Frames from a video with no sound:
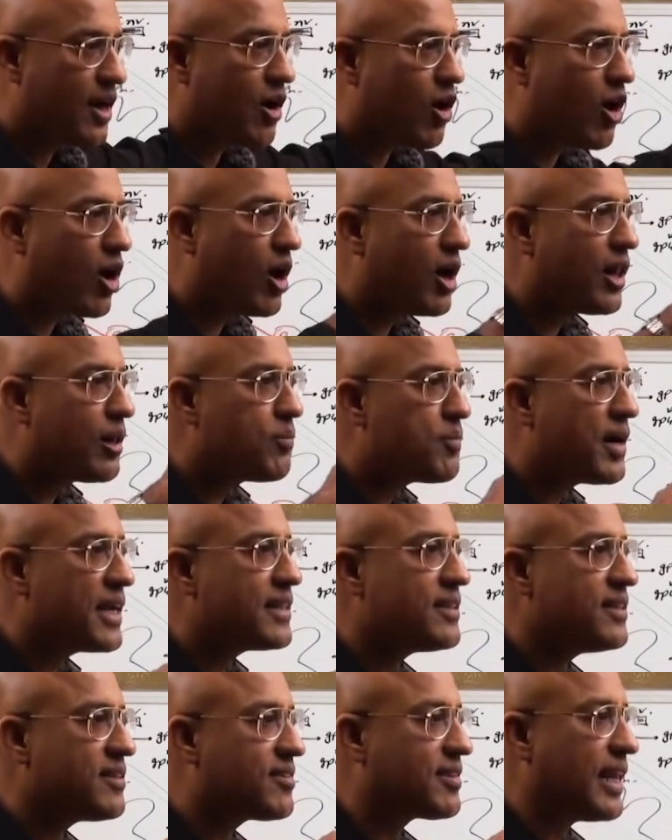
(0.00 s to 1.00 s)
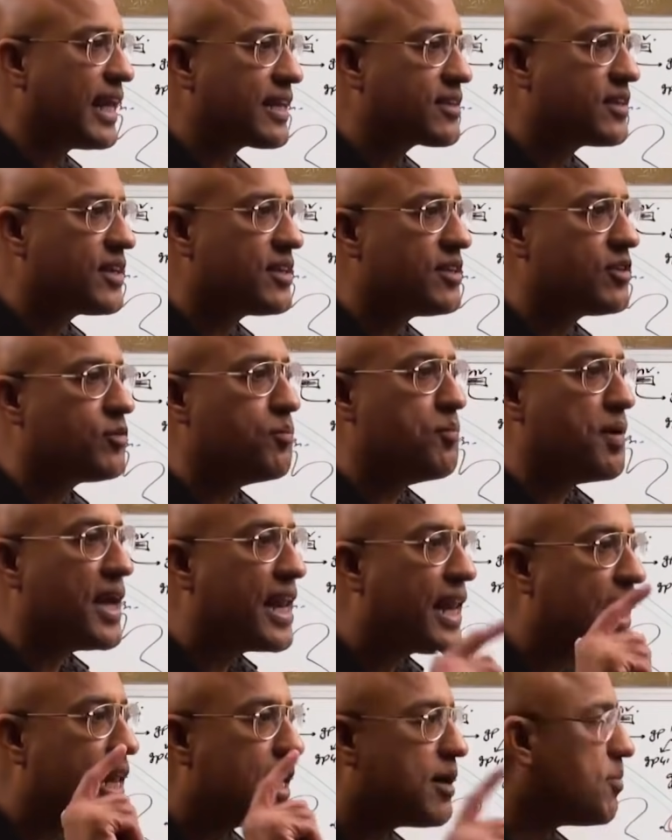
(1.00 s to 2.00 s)
all my this lecture is
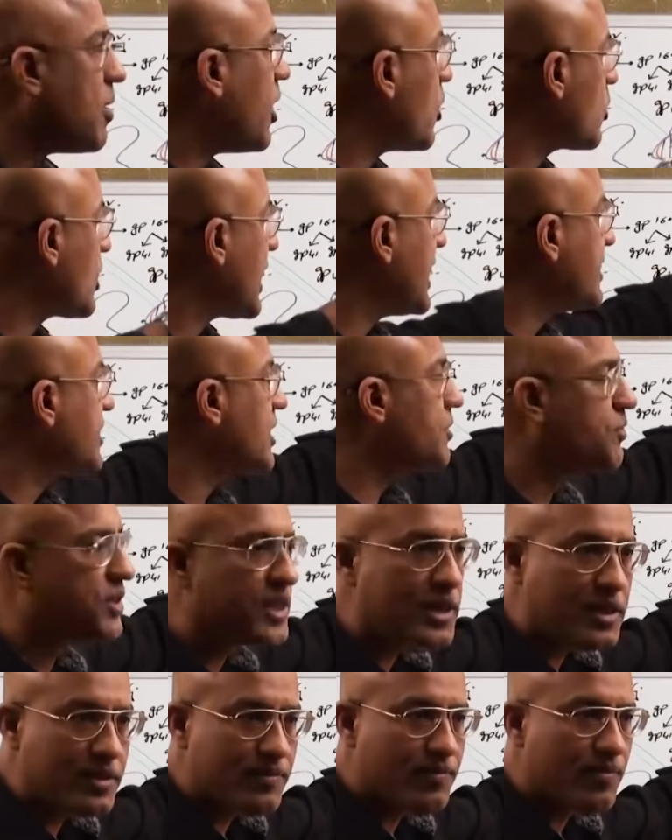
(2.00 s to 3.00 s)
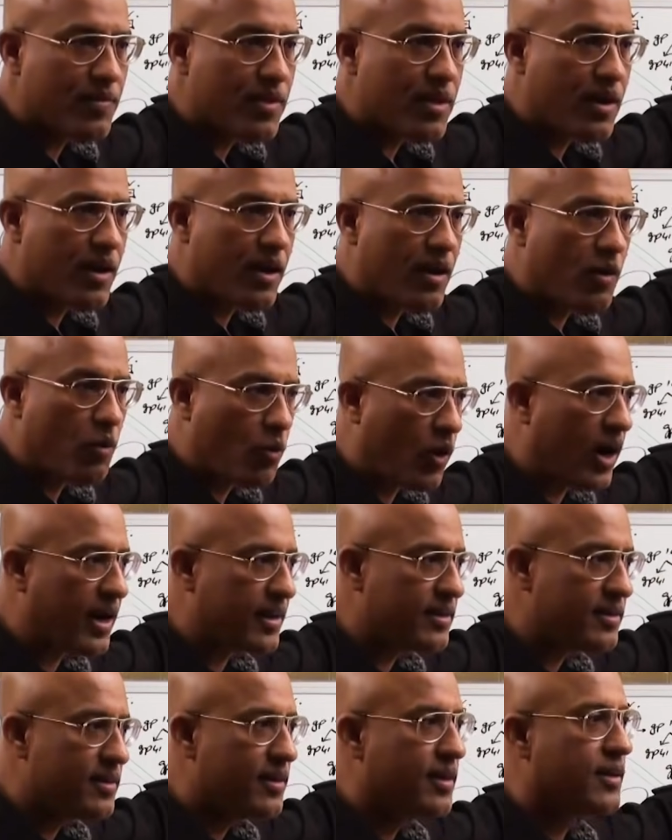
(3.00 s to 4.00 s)
mainly about
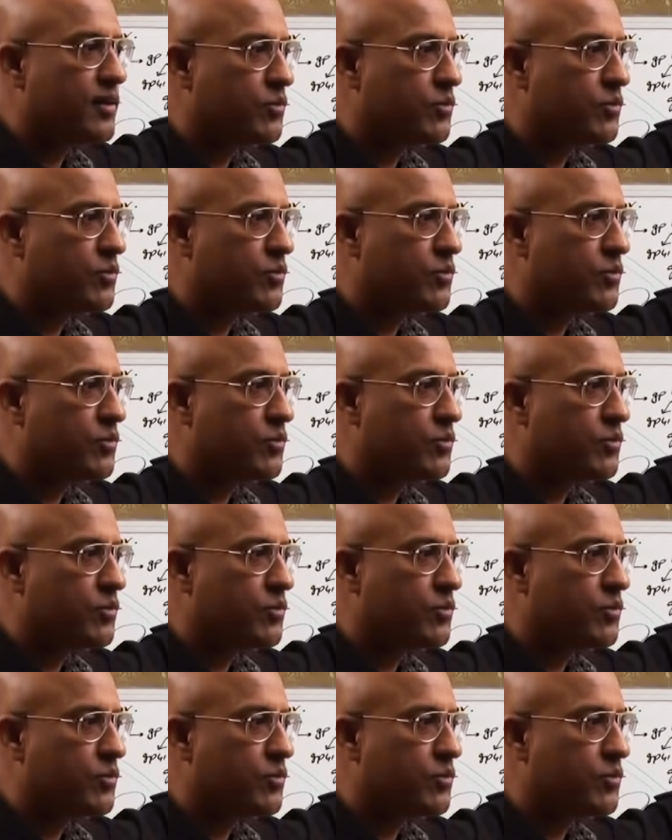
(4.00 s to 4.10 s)
HIV1,